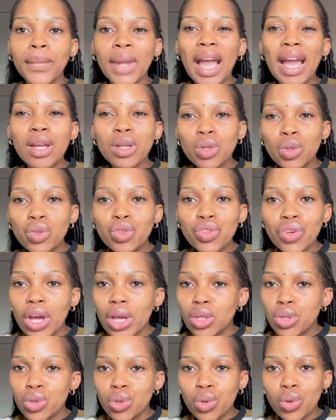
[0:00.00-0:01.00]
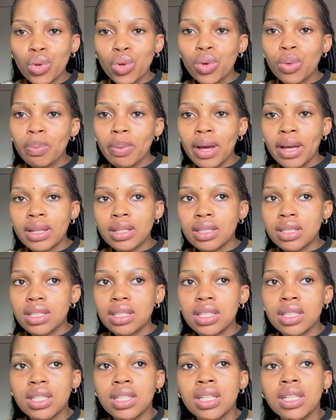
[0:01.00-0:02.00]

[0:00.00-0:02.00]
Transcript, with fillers: i do try to cook but